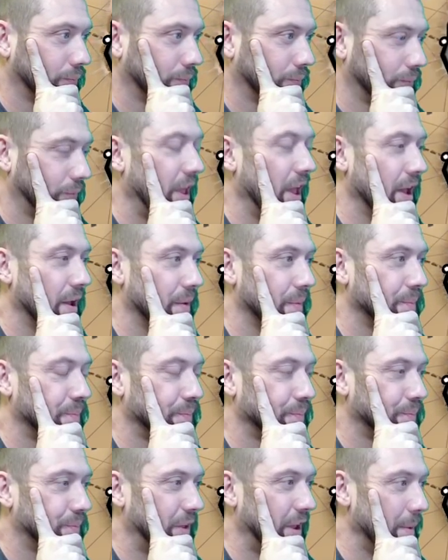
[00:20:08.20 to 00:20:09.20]
Yeah.
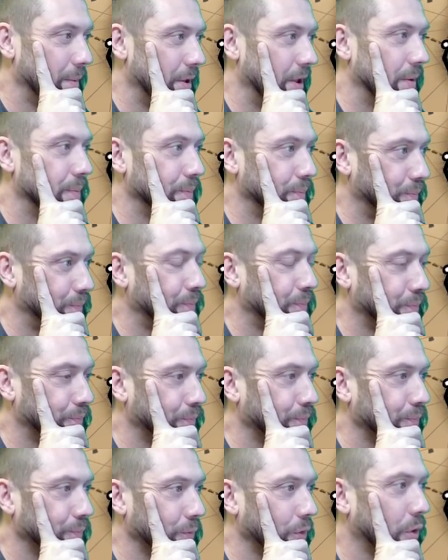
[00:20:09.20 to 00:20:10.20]
Damn it.
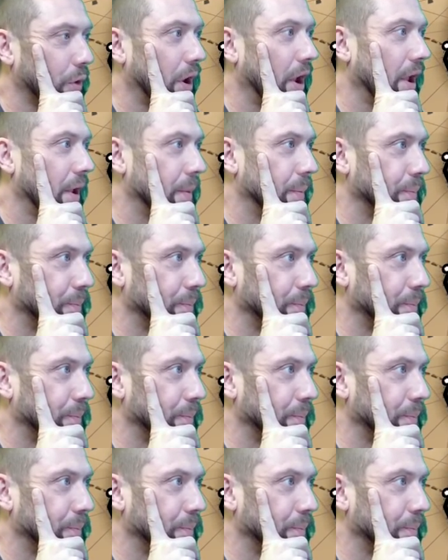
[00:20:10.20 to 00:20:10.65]
Okay.